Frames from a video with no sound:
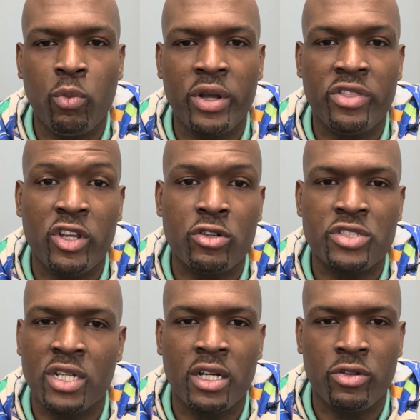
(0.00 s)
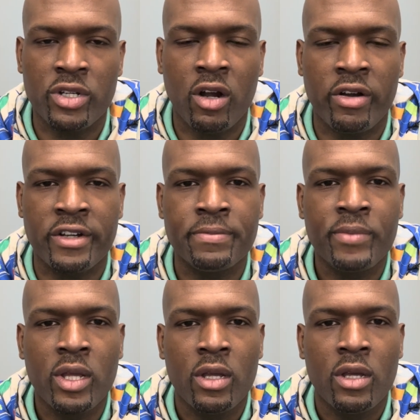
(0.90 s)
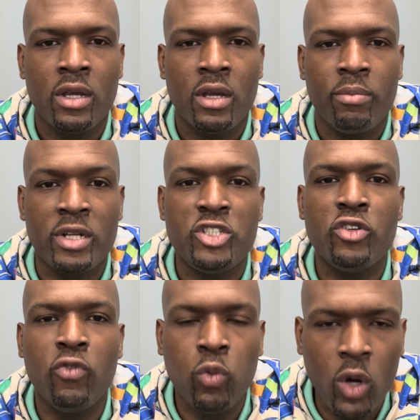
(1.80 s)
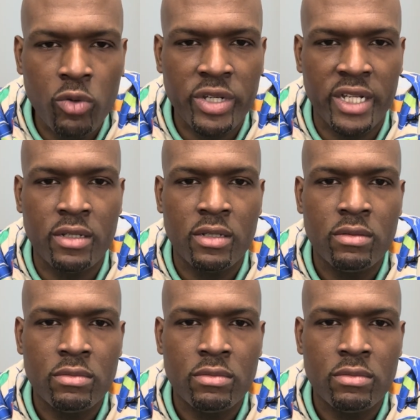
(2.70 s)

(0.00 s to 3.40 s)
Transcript: with your son or daughter, but you've wounded